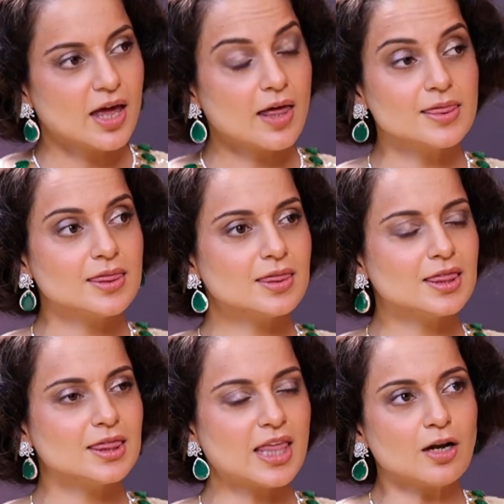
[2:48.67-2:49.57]
and
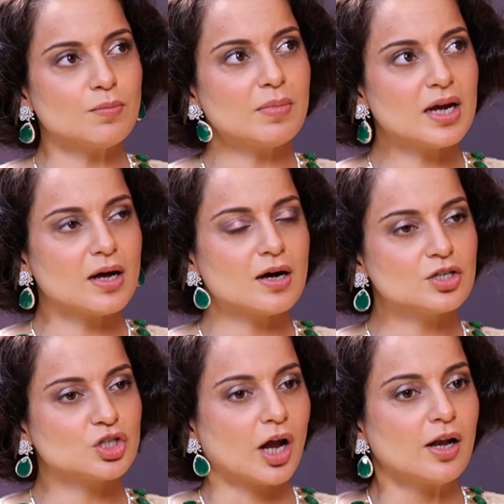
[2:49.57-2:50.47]
that made
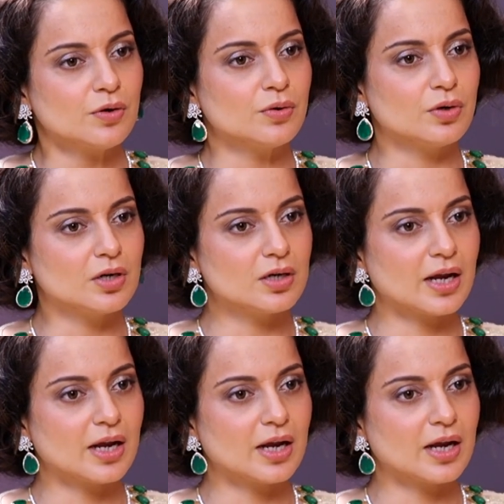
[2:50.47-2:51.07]
our childhood,